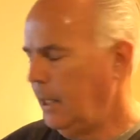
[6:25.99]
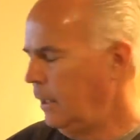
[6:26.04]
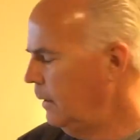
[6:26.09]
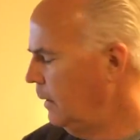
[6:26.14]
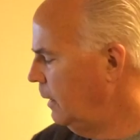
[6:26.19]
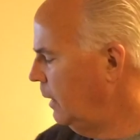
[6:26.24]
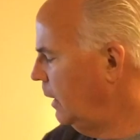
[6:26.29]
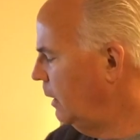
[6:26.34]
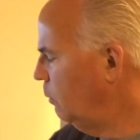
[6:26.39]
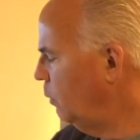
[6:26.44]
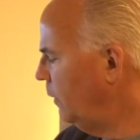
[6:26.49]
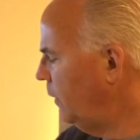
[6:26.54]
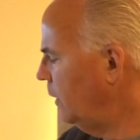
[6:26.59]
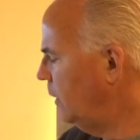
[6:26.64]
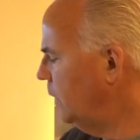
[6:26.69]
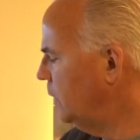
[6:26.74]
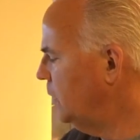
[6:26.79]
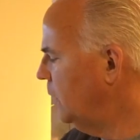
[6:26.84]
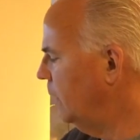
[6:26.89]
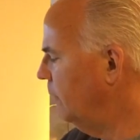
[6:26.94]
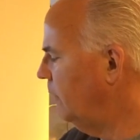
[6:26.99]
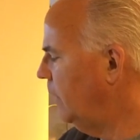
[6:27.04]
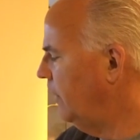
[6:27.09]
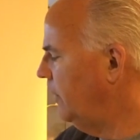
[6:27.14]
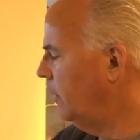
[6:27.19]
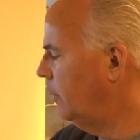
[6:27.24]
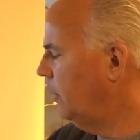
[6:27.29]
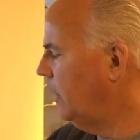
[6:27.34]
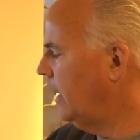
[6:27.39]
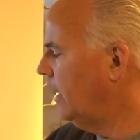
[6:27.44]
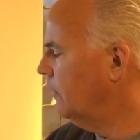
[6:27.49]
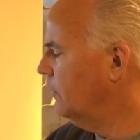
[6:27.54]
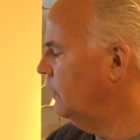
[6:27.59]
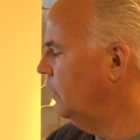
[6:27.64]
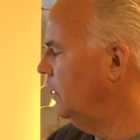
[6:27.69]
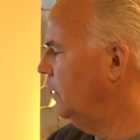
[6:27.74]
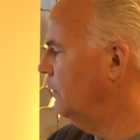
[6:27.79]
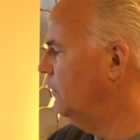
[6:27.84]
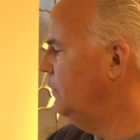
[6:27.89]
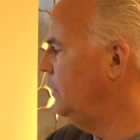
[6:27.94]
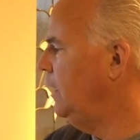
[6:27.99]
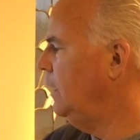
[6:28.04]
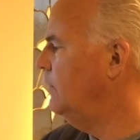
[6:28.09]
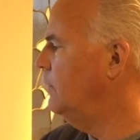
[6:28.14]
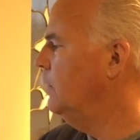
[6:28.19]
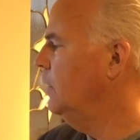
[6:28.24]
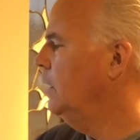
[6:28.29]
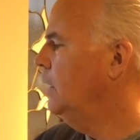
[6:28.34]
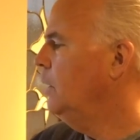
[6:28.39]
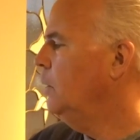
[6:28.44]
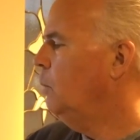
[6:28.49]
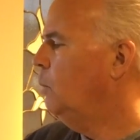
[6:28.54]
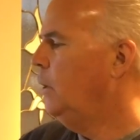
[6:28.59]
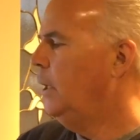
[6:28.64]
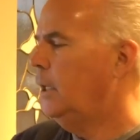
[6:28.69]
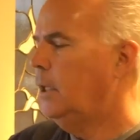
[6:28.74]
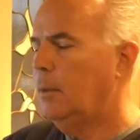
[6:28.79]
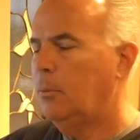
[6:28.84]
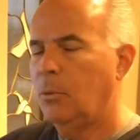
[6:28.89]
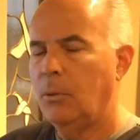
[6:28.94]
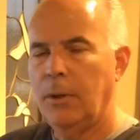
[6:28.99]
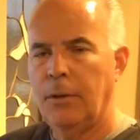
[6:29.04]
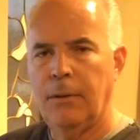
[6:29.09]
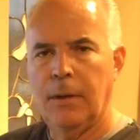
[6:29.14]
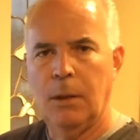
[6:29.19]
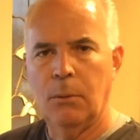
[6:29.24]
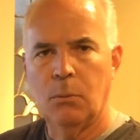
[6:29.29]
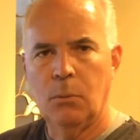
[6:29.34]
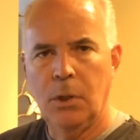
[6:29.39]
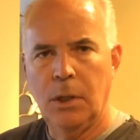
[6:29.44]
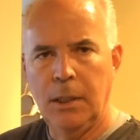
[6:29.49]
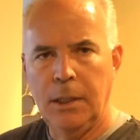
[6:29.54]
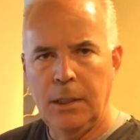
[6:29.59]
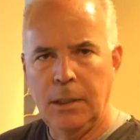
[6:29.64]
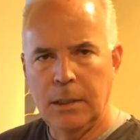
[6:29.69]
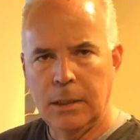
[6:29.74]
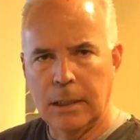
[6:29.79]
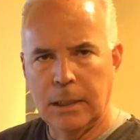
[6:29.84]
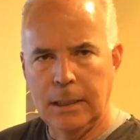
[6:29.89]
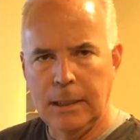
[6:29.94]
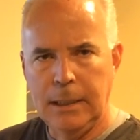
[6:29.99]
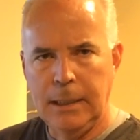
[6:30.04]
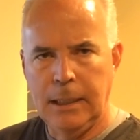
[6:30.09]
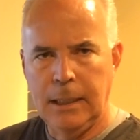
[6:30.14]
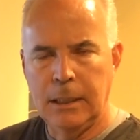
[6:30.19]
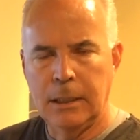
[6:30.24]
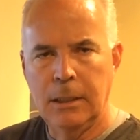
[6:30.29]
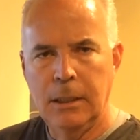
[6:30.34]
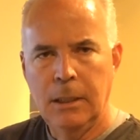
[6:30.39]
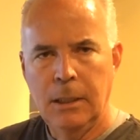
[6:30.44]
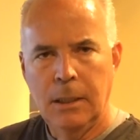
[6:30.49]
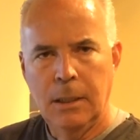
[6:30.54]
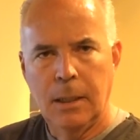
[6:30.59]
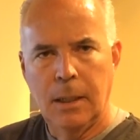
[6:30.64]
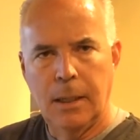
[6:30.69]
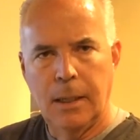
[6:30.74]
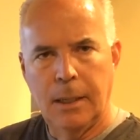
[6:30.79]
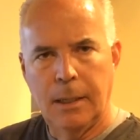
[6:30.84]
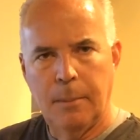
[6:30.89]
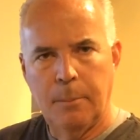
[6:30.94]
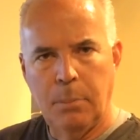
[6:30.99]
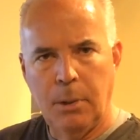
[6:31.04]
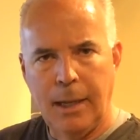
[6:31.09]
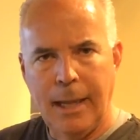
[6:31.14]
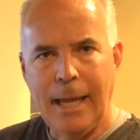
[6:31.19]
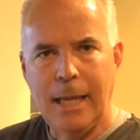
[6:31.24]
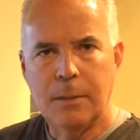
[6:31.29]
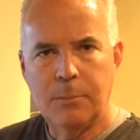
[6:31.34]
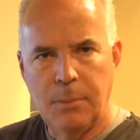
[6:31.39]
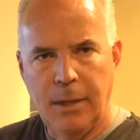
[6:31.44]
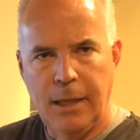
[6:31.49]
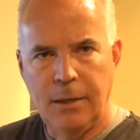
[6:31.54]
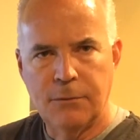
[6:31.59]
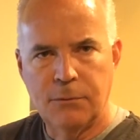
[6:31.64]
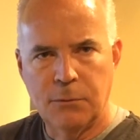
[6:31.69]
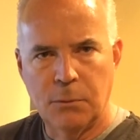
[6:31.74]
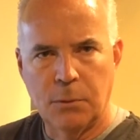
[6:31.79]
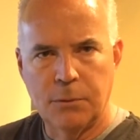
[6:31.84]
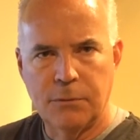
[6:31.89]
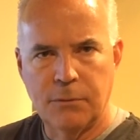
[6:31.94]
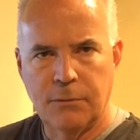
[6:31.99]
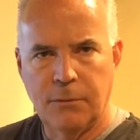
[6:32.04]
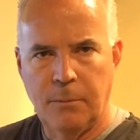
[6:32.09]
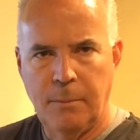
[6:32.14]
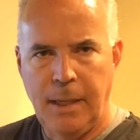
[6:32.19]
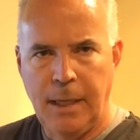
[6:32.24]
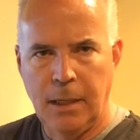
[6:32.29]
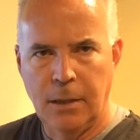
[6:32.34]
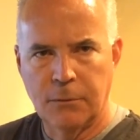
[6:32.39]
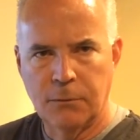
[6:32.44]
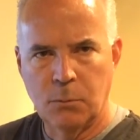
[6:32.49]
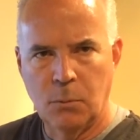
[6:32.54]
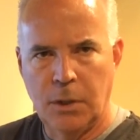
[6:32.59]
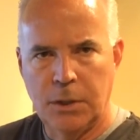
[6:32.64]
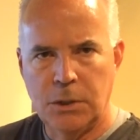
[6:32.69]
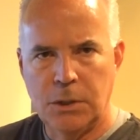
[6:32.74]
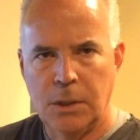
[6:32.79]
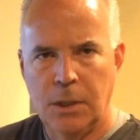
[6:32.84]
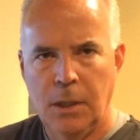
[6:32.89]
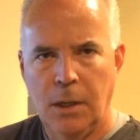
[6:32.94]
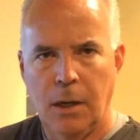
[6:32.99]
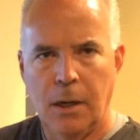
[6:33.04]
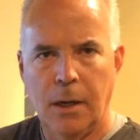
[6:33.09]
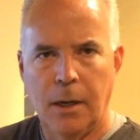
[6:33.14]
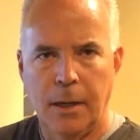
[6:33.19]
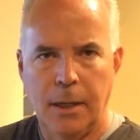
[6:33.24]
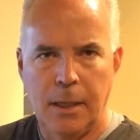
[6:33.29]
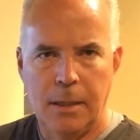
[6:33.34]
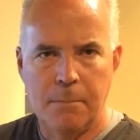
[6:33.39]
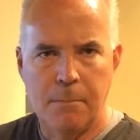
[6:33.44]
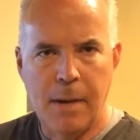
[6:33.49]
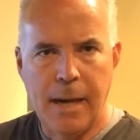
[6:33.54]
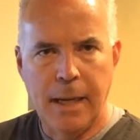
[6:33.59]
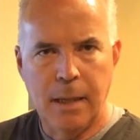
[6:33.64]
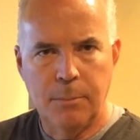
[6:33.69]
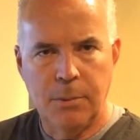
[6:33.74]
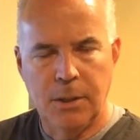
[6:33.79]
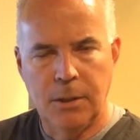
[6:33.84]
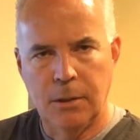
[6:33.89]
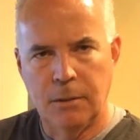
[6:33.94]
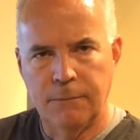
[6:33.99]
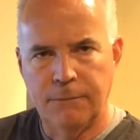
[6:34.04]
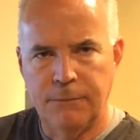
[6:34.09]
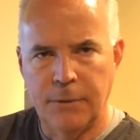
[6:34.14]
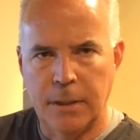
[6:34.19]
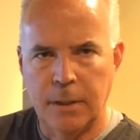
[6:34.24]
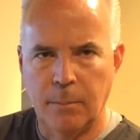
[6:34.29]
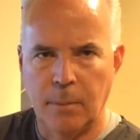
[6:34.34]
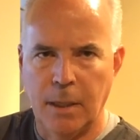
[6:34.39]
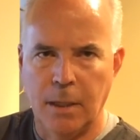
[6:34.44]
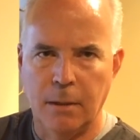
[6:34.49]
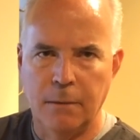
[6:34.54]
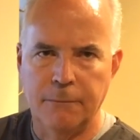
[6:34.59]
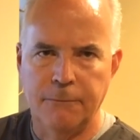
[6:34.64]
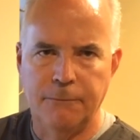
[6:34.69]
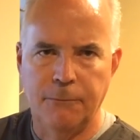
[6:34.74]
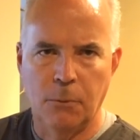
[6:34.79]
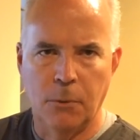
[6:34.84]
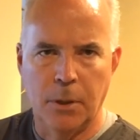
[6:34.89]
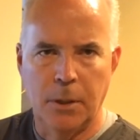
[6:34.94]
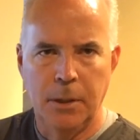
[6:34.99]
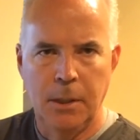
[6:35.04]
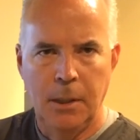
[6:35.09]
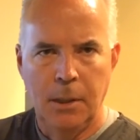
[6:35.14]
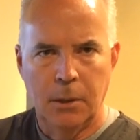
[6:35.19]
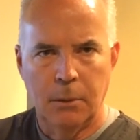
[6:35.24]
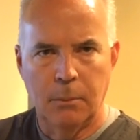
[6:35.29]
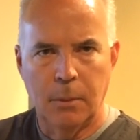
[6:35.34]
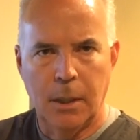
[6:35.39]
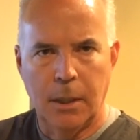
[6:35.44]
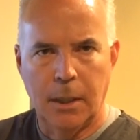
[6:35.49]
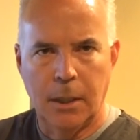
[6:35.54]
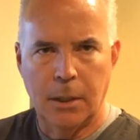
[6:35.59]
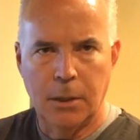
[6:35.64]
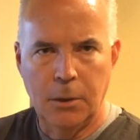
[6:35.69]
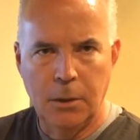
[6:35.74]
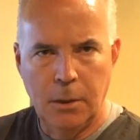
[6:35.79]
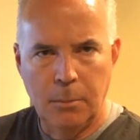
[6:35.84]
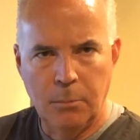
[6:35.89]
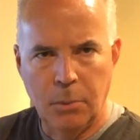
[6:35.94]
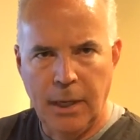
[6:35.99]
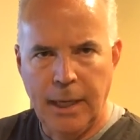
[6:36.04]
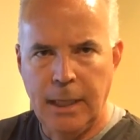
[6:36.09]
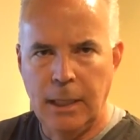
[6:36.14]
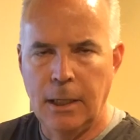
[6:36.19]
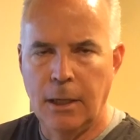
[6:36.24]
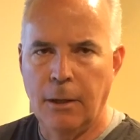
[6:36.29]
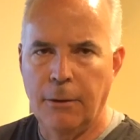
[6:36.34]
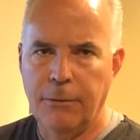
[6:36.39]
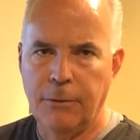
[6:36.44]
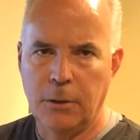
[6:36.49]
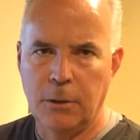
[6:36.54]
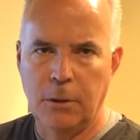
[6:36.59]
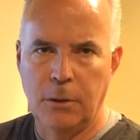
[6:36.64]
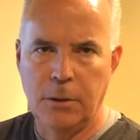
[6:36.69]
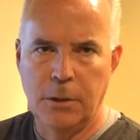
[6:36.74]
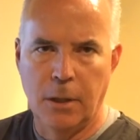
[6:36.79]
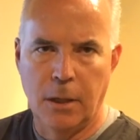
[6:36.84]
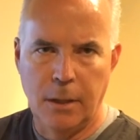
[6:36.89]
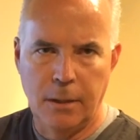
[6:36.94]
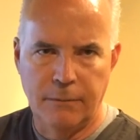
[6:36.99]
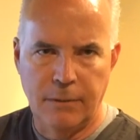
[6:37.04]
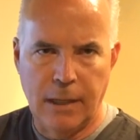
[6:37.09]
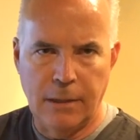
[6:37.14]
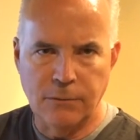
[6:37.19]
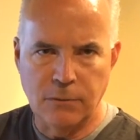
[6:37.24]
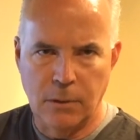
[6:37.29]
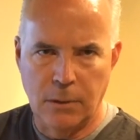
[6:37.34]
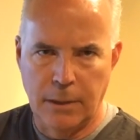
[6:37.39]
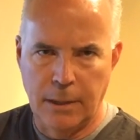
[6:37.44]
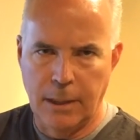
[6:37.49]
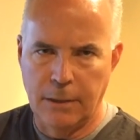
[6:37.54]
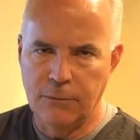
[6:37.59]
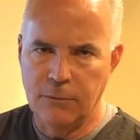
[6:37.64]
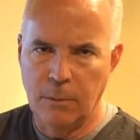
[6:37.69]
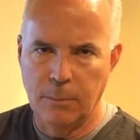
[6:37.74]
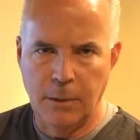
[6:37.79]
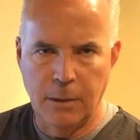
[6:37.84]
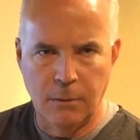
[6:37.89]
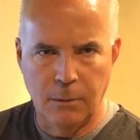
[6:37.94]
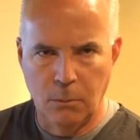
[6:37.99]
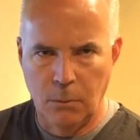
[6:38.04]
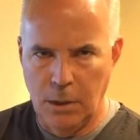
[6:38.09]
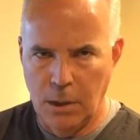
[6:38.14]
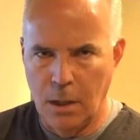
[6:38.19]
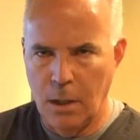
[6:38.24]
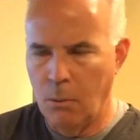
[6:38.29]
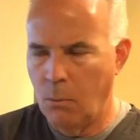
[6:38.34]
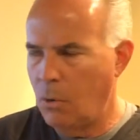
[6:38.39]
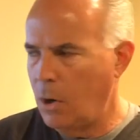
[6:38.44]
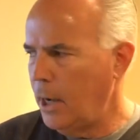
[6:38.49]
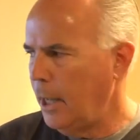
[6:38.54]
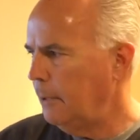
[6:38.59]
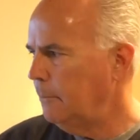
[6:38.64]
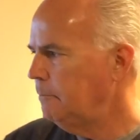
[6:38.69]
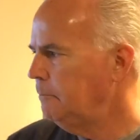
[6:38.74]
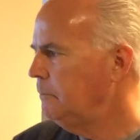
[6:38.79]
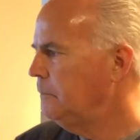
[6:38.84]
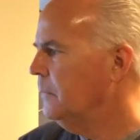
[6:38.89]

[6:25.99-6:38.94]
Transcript: And it, with the addition of other products in here, seeds, we end up with a really clean uh, plant-based source of omegas, which are, in my opinion, fundamental for uh, good brain health and good cardiovascular health, something that we all want.